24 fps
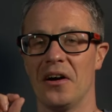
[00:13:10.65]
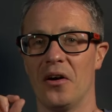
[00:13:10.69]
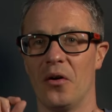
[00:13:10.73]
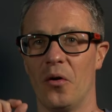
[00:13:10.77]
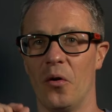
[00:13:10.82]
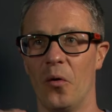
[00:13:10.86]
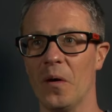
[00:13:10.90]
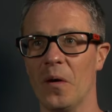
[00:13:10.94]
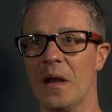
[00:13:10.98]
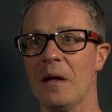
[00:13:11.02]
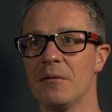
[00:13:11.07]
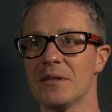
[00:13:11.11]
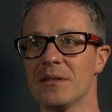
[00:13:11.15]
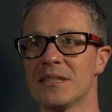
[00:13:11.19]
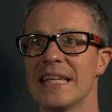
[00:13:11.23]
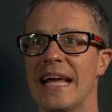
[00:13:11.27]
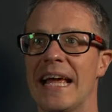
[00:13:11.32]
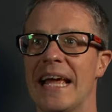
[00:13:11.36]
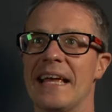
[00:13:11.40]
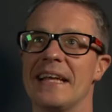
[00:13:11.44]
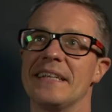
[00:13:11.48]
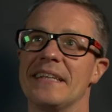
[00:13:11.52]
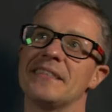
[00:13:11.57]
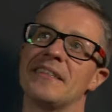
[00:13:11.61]
all I will
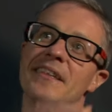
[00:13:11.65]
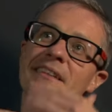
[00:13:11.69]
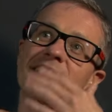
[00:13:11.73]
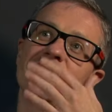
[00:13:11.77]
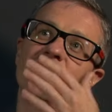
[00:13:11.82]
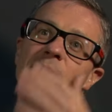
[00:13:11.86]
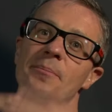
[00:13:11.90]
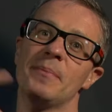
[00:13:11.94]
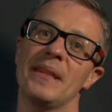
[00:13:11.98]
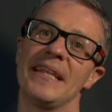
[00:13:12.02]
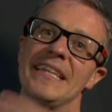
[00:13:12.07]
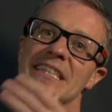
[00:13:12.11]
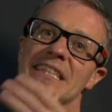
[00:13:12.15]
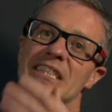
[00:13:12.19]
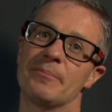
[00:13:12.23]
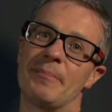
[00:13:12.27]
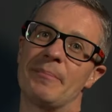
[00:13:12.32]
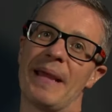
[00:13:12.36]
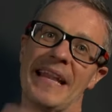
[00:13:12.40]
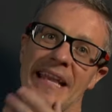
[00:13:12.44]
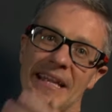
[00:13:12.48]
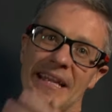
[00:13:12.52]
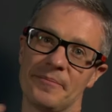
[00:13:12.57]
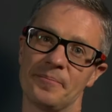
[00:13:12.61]
say is that something is
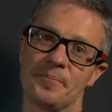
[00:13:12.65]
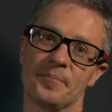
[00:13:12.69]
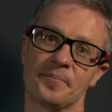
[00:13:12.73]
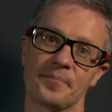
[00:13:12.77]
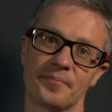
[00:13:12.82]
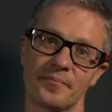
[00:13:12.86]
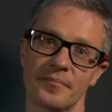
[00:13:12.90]
spinning,